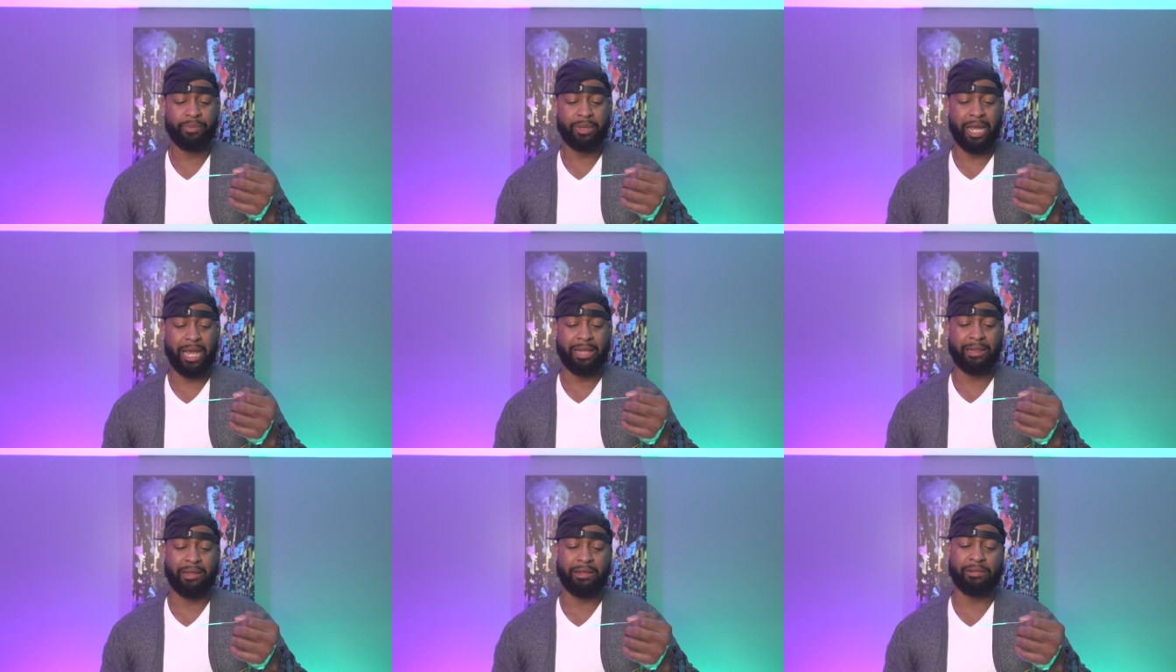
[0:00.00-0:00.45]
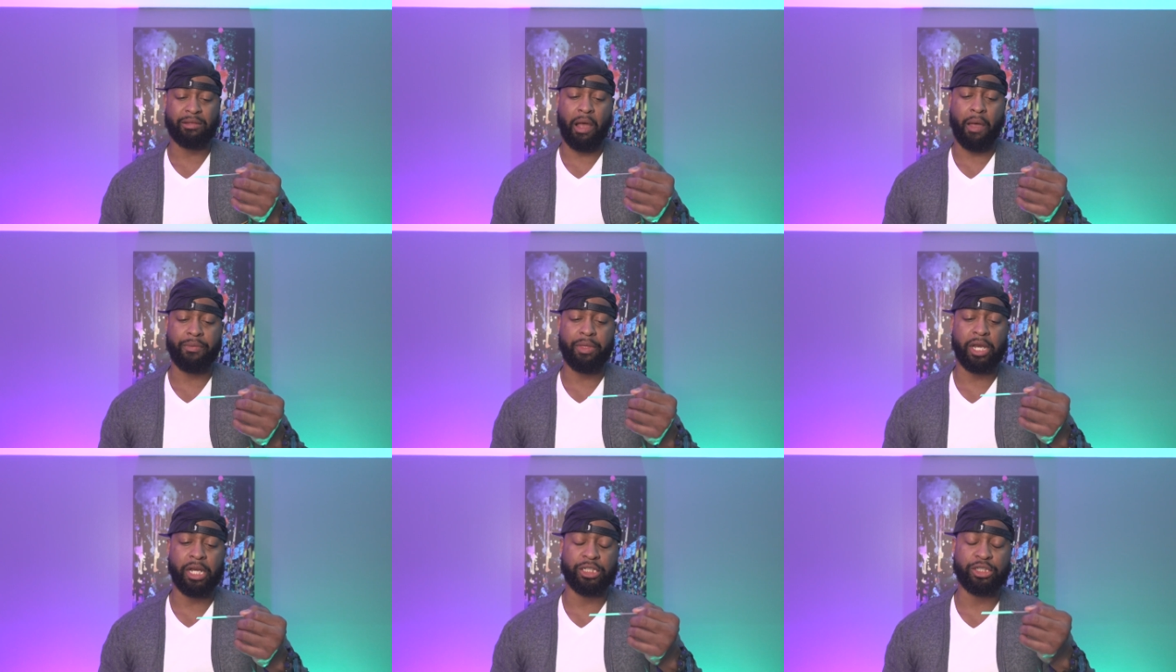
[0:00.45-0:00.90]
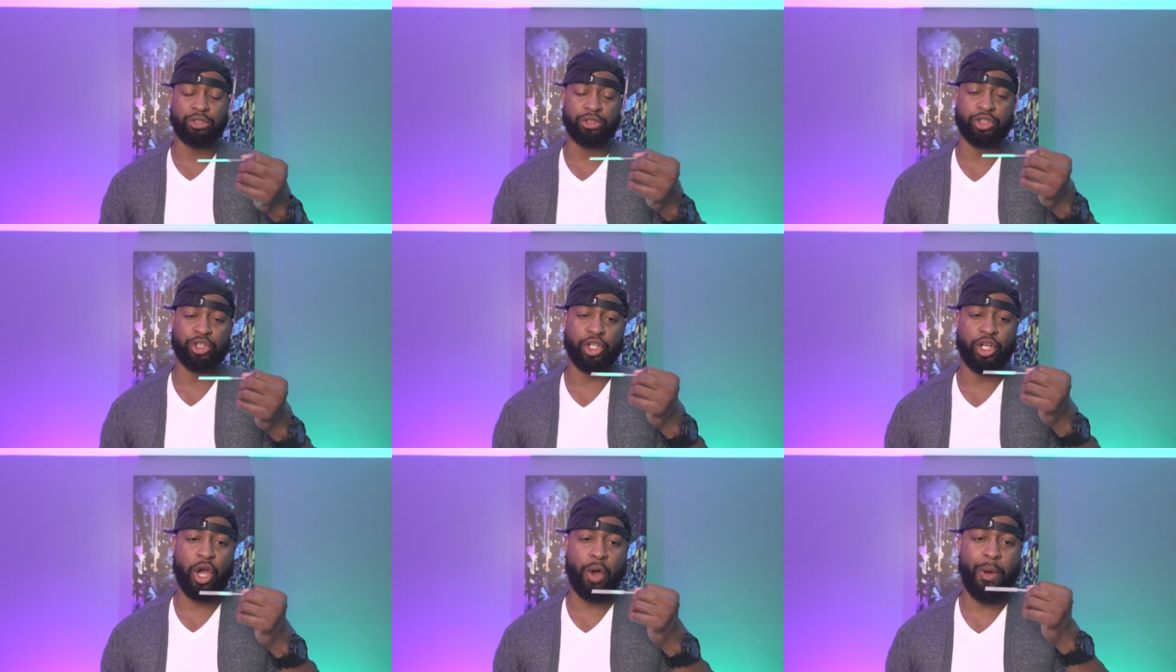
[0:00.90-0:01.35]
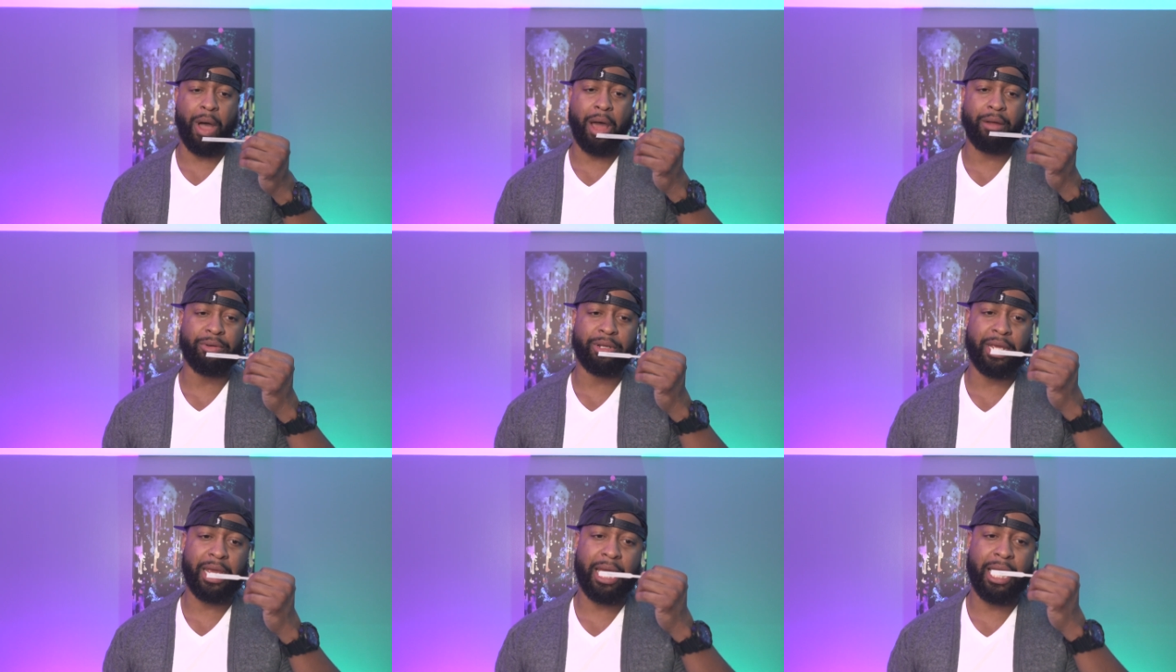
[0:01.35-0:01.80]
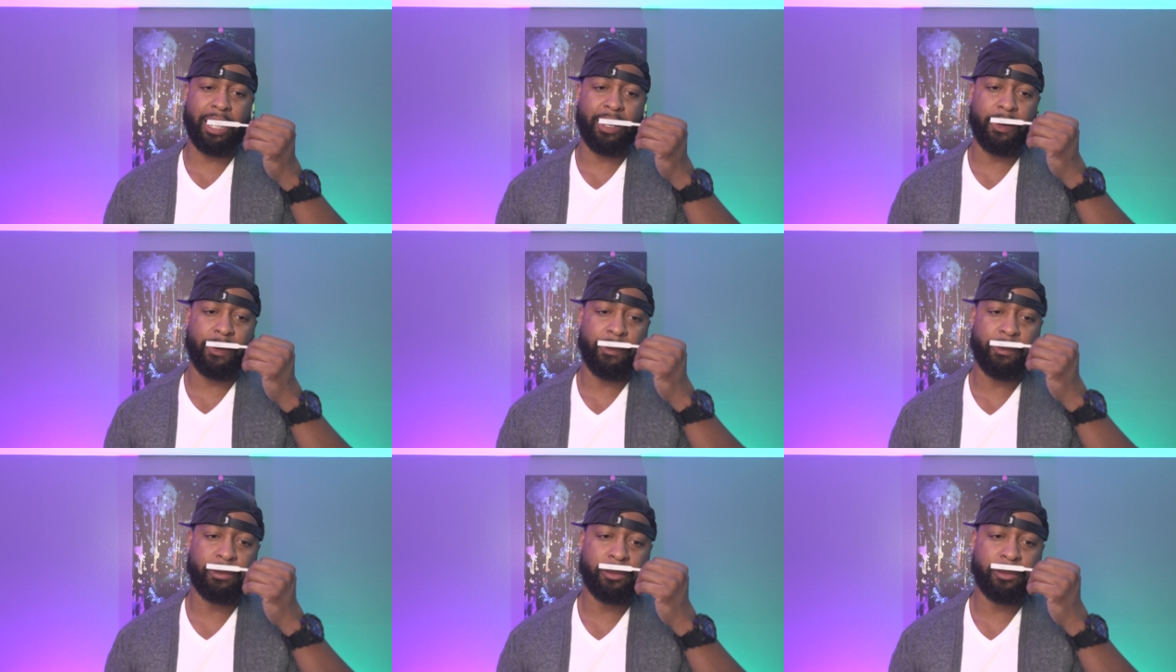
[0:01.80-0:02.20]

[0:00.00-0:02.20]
Is this something that you should go out and get?